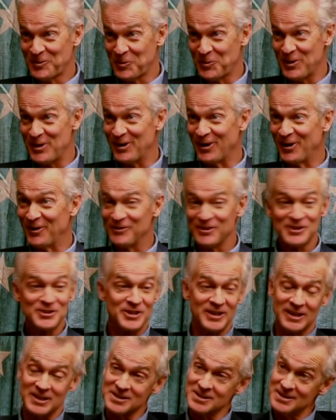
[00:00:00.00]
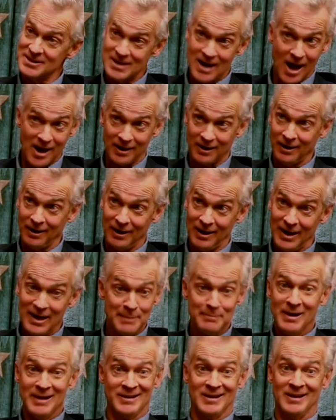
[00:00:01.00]
We are. This thing is not going to last.
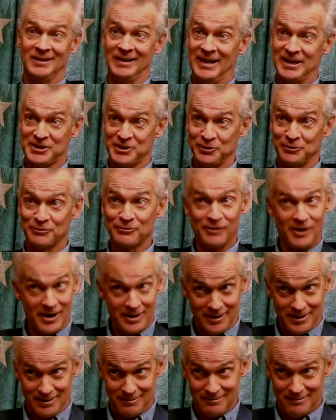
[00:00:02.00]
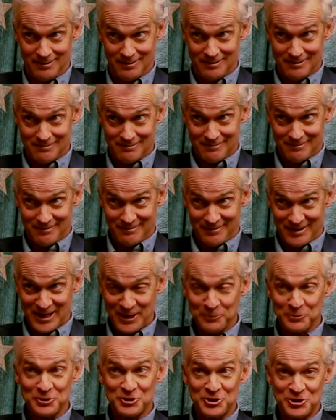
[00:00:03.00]
It might not last till Friday.
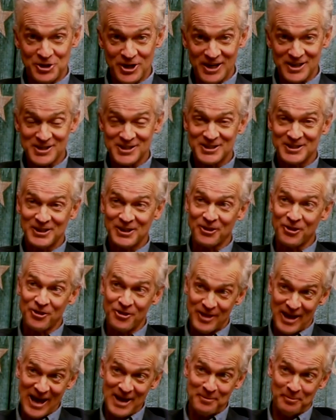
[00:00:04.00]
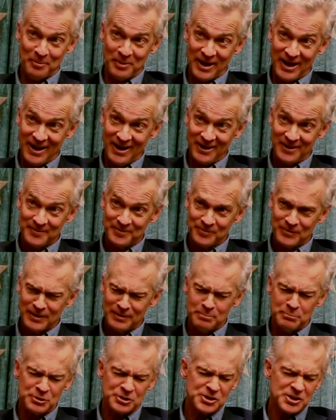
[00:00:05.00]
It was just that bad.
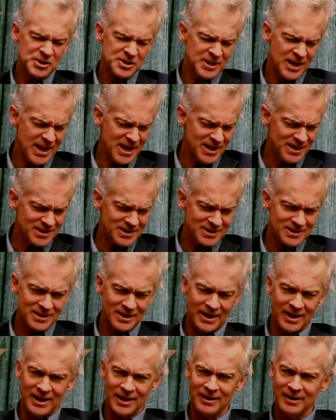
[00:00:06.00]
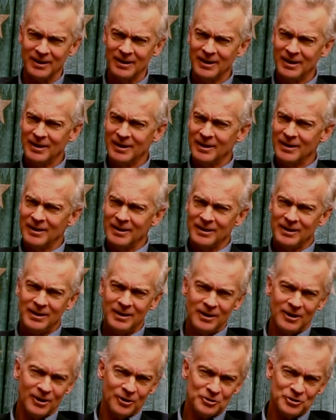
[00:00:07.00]
Mistakes and,
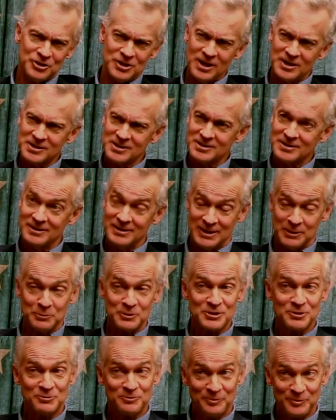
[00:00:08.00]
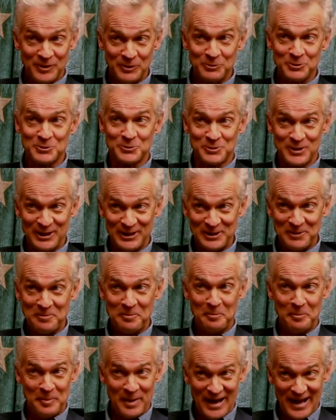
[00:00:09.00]
you know, just it was it was really
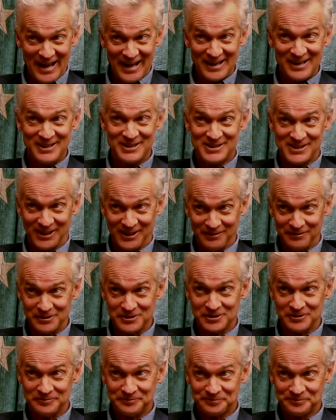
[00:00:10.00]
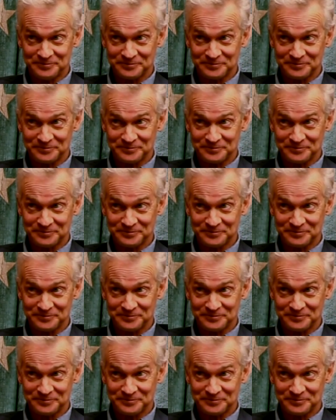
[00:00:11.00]
bad television.